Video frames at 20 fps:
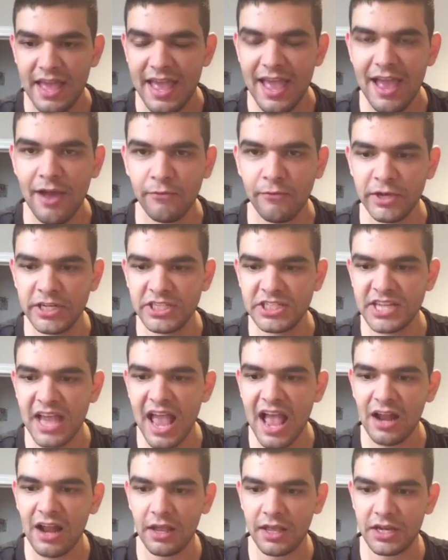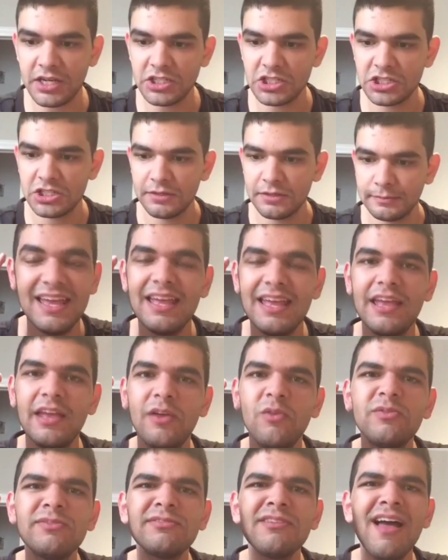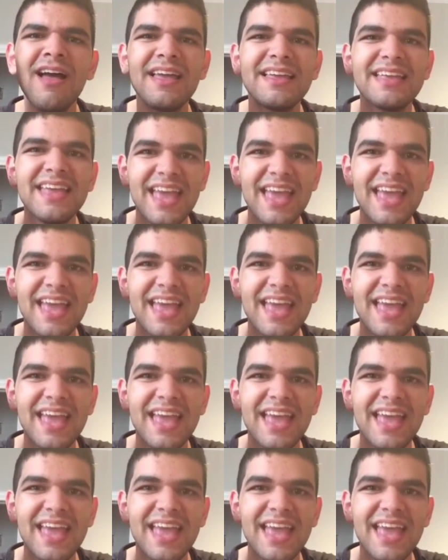every challenge. It was like